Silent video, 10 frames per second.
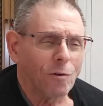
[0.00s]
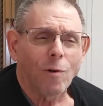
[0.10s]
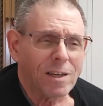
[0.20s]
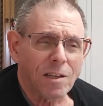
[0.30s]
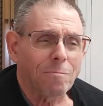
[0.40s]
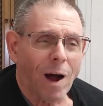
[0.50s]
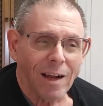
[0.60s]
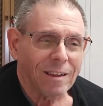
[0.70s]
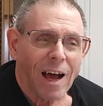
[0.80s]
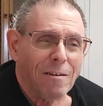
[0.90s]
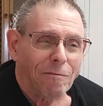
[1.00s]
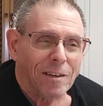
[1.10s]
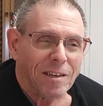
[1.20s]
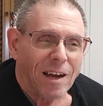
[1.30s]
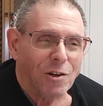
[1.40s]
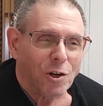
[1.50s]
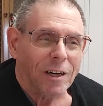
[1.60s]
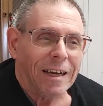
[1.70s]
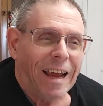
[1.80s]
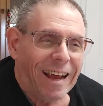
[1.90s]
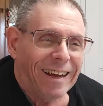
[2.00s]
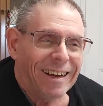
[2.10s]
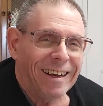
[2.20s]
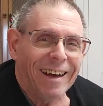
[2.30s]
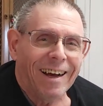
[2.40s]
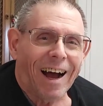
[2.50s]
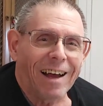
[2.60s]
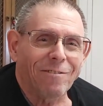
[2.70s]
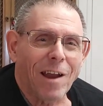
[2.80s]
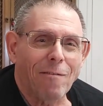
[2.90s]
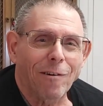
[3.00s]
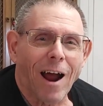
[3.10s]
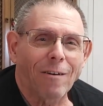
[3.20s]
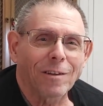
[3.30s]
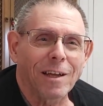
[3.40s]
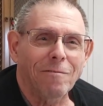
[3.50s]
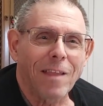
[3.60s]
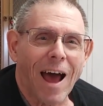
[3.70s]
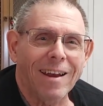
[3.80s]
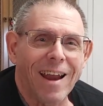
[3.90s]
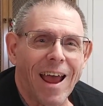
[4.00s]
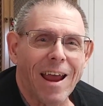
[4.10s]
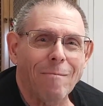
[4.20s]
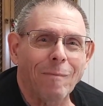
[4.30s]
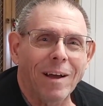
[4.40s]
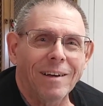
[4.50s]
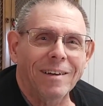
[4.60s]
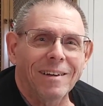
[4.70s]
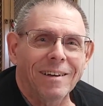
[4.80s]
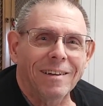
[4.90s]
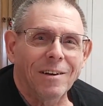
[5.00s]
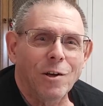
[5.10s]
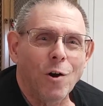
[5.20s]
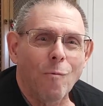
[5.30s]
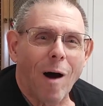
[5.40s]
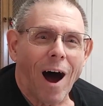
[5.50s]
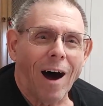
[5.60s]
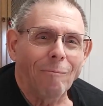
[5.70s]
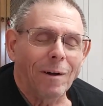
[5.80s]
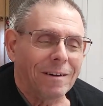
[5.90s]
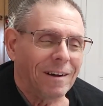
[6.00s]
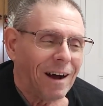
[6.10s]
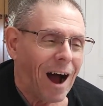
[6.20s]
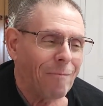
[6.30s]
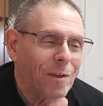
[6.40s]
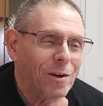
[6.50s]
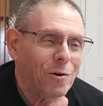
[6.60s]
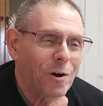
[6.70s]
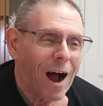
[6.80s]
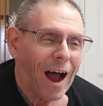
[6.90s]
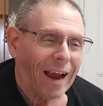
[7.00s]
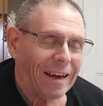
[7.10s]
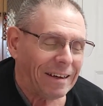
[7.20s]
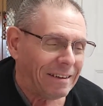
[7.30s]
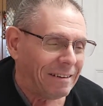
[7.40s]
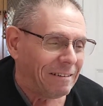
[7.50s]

for the rest of my life, essentially. I've never outlived that name. New Bob. I'm the new guy.